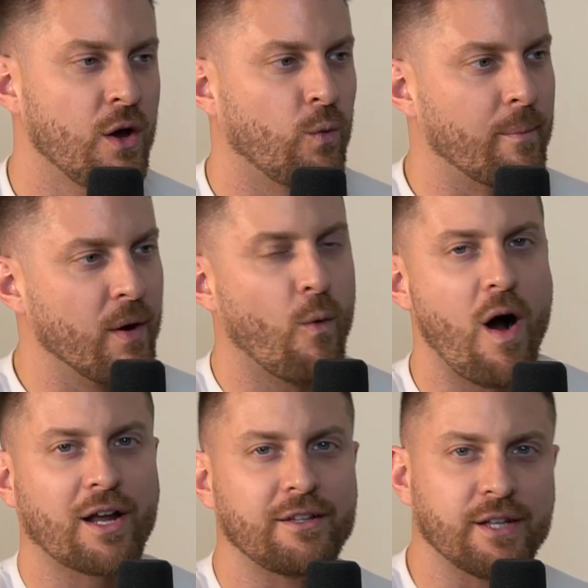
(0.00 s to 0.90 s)
when
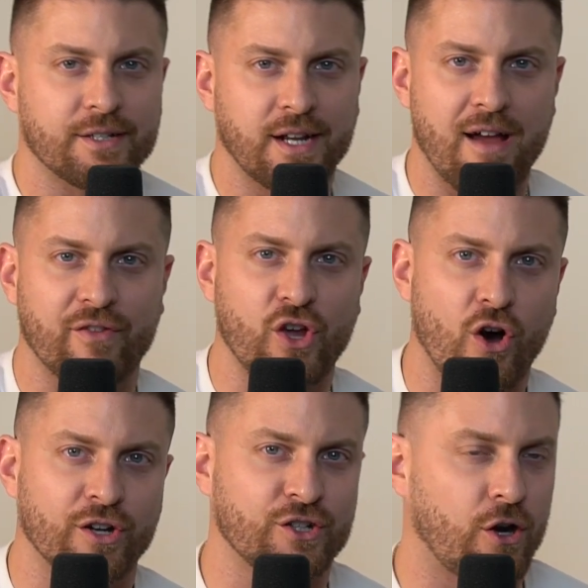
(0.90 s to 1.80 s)
Milwaukee doesn't have
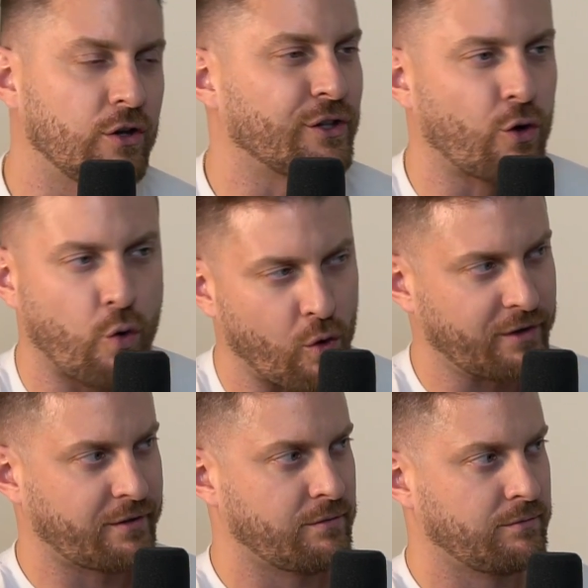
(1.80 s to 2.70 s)
Giannis on the court.